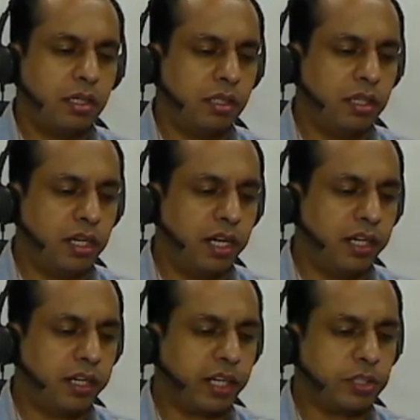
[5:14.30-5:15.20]
the
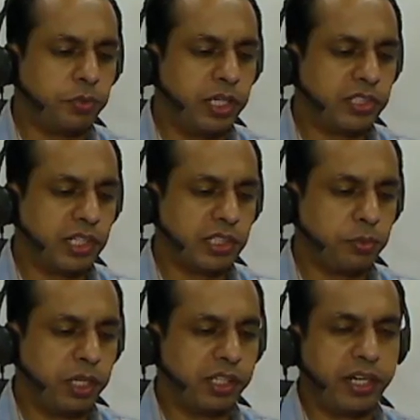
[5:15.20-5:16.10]
earlier case we discussed
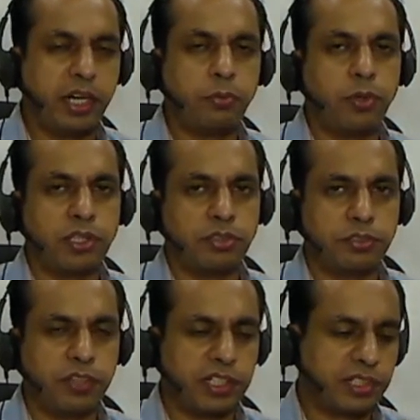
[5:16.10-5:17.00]
where the gate voltage was
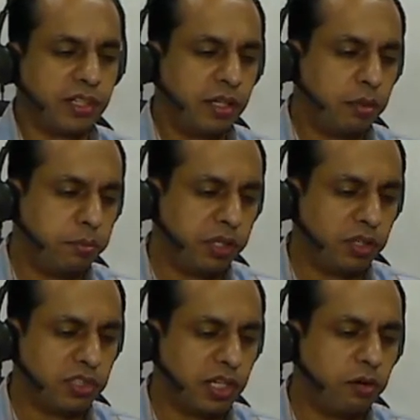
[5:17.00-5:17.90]
fixed,
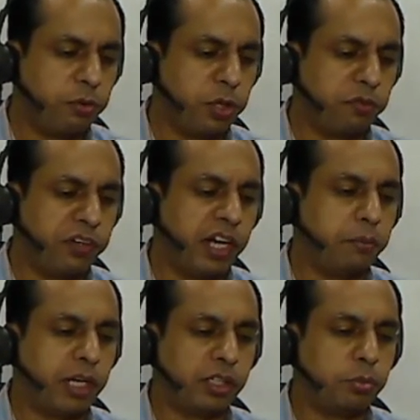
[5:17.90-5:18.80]
because now we are feeding
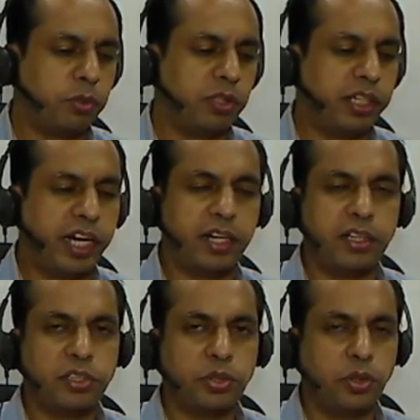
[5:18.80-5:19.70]
back to both the gate and
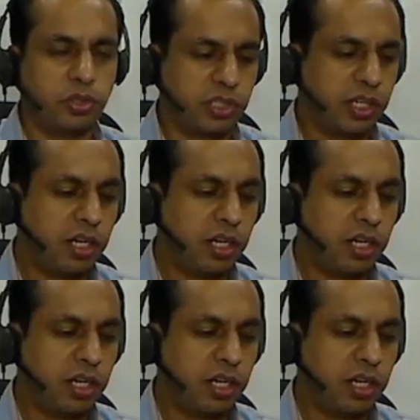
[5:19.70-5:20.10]
the source,